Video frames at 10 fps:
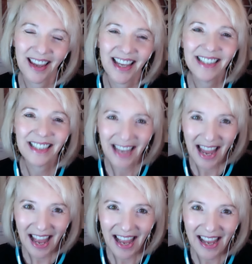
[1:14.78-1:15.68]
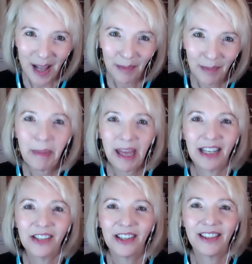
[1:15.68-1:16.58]
Today, I'll be
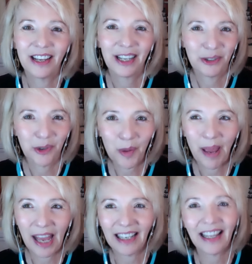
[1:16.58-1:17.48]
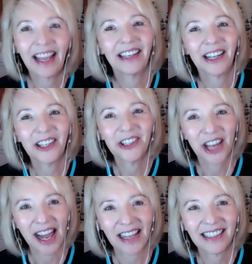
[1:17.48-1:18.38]
managing the control panel and our
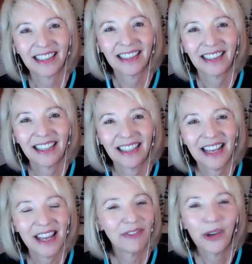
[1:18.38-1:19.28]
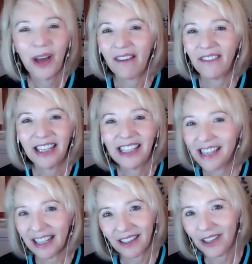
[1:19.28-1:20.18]
chat. If you have any
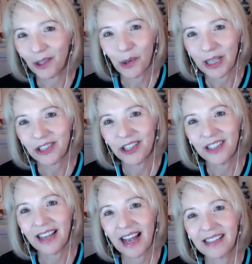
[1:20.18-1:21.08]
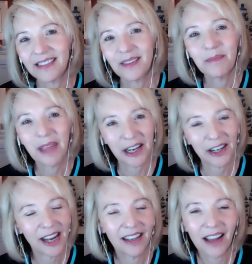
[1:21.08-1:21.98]
technical questions, ask them
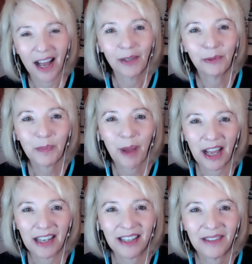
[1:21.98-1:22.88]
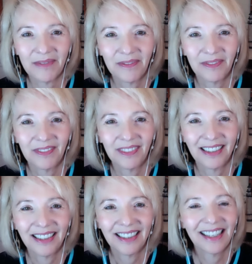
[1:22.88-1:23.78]
there, and I'll respond.
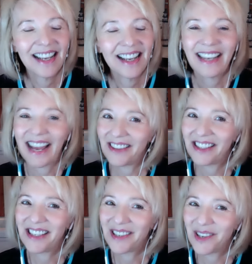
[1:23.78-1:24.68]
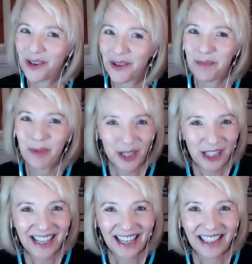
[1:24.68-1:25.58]
Now, this is new and
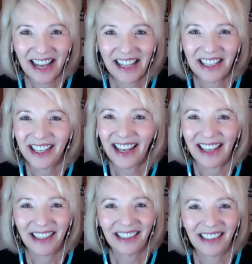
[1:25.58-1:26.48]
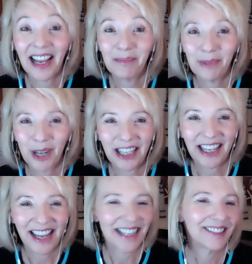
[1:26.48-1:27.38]
emerging technology and a live
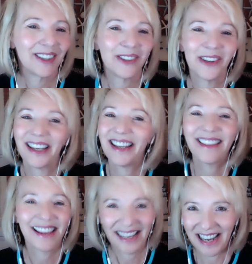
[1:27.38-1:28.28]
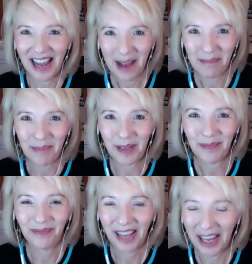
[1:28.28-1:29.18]
broadcast, so anything can
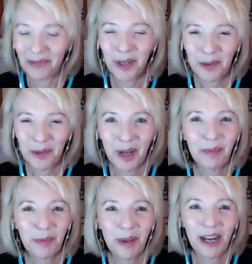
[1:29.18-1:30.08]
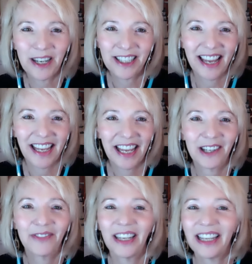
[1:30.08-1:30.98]
happen. And we're well prepared to take care
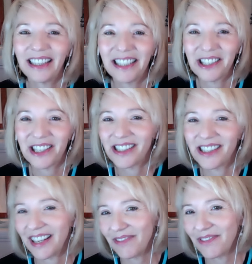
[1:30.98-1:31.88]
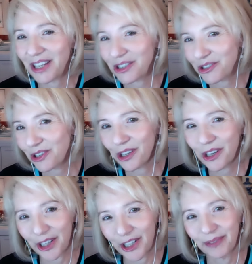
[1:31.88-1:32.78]
of any glitches if they should
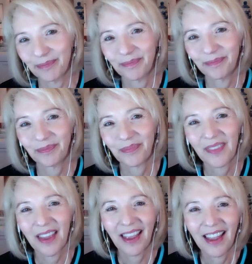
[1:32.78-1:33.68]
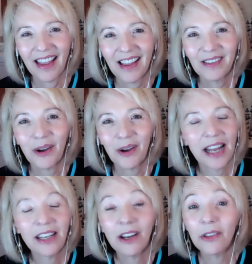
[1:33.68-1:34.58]
occur. So
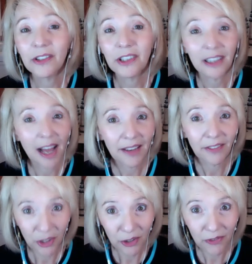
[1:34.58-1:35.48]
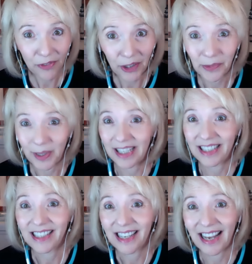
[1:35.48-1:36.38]
I know there's a lot of new folks with us
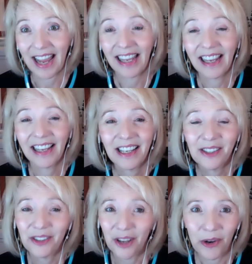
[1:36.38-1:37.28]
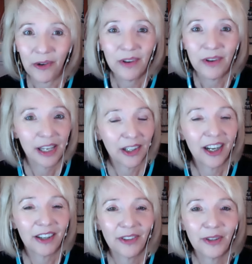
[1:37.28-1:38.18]
today, so here
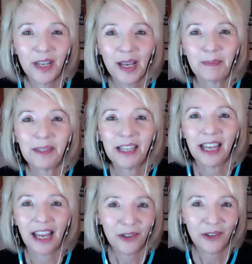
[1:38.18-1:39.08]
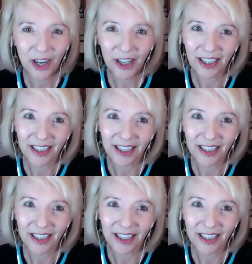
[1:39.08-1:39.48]
are a few tips to get you started.